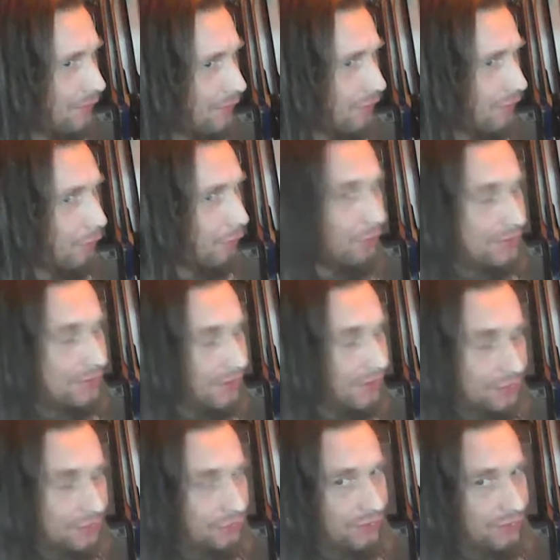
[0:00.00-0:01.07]
I won't get to
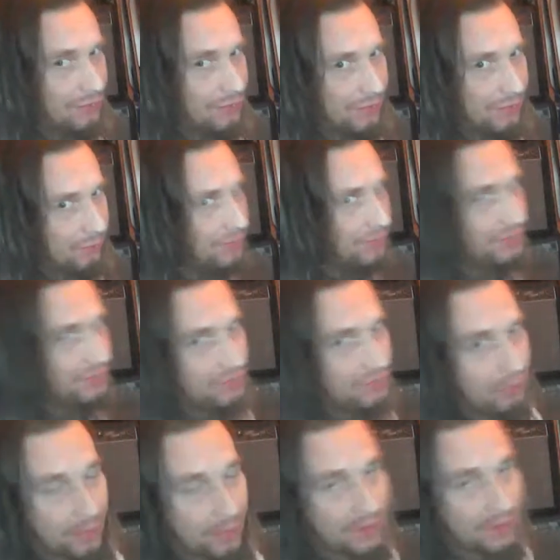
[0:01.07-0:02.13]
streaming. Once I start
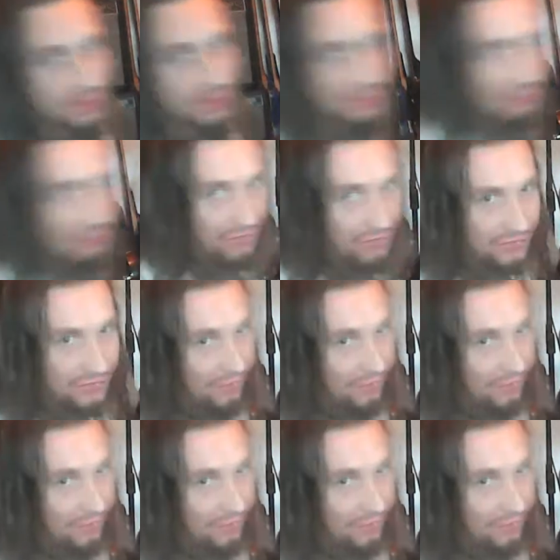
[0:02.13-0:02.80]
playing guitar, it's like,